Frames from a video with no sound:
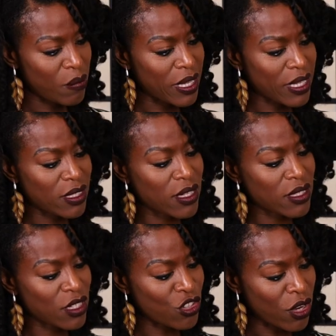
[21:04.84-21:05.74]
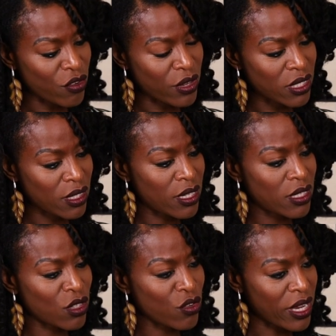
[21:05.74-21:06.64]
because it is the generous, it
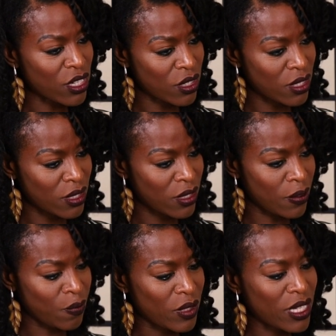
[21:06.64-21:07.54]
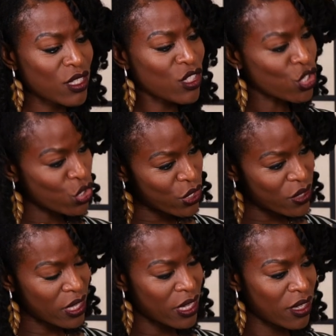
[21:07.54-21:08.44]
is the gracious, it is the good
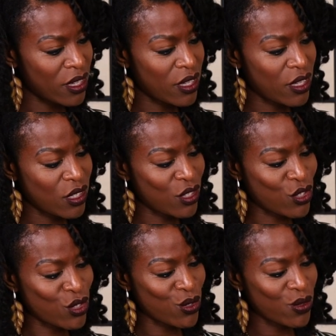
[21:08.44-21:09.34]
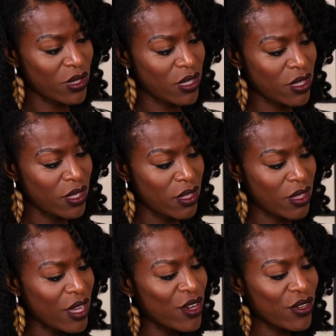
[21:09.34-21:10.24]
thing to do
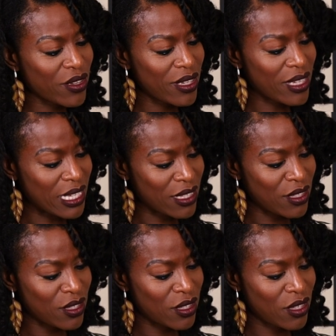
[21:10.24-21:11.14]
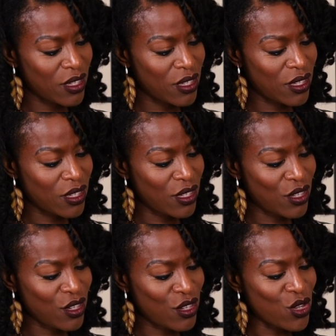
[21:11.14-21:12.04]
there is
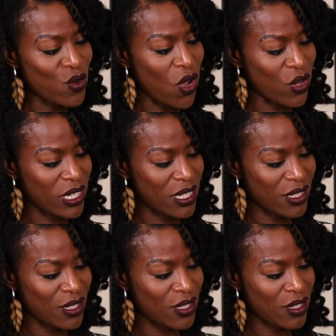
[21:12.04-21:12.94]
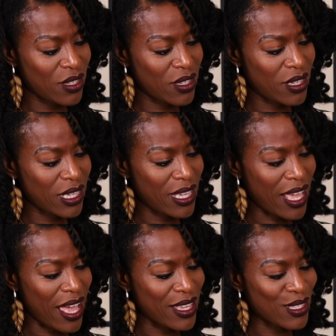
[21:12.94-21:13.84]
no audience
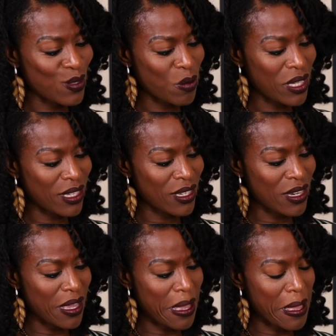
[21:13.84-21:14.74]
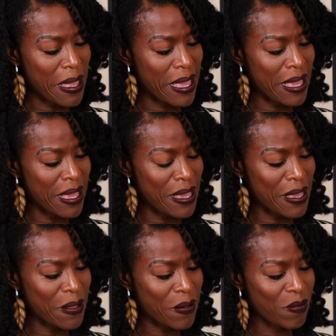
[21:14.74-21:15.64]
has been
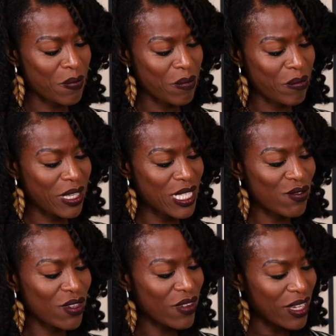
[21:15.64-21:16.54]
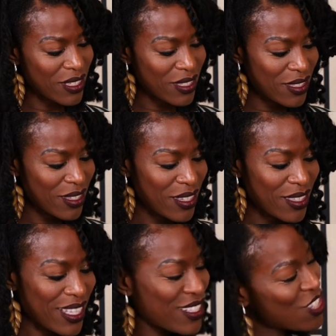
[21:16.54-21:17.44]
a piece of advice
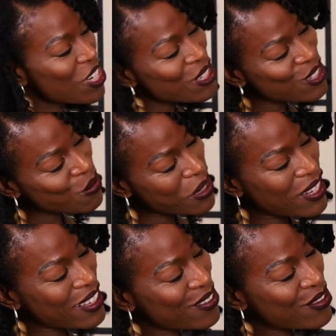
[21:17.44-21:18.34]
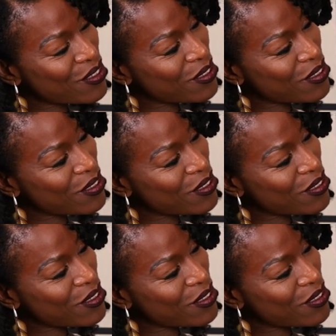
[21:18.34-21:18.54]
that's changed my life.